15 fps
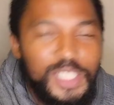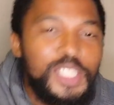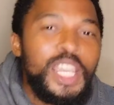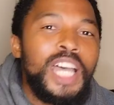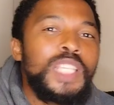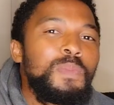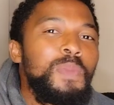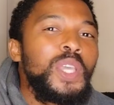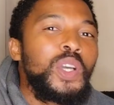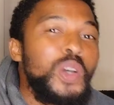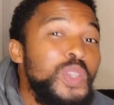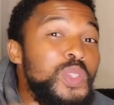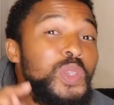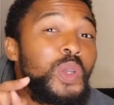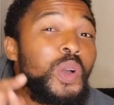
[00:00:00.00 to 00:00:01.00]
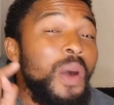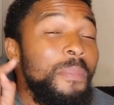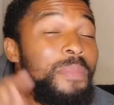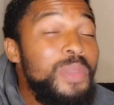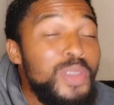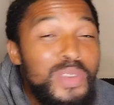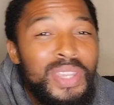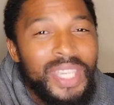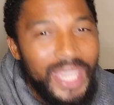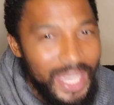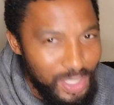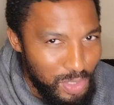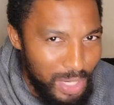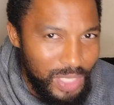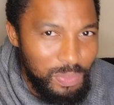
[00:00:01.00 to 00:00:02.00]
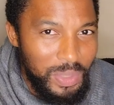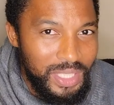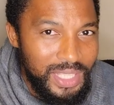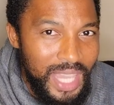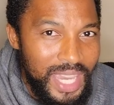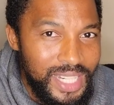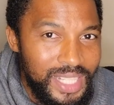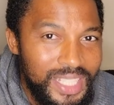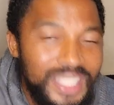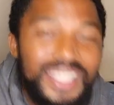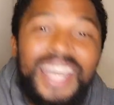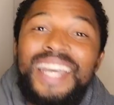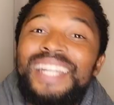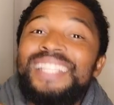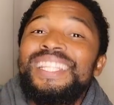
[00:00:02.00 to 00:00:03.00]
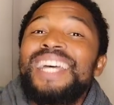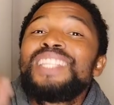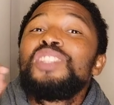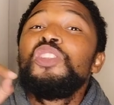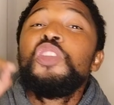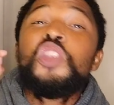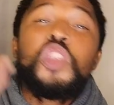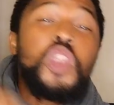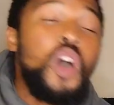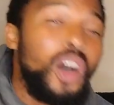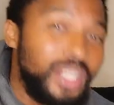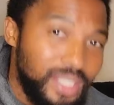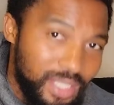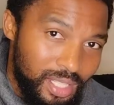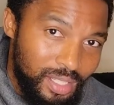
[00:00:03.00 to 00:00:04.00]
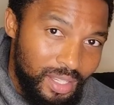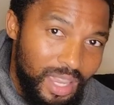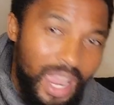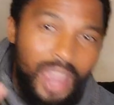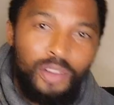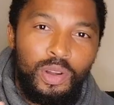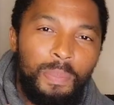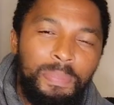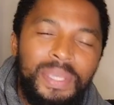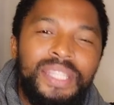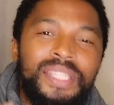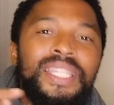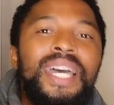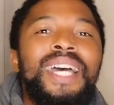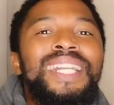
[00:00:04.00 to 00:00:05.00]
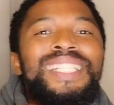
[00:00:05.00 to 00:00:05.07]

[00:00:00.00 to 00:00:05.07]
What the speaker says: just because you communicate your expectations does not, I repeat,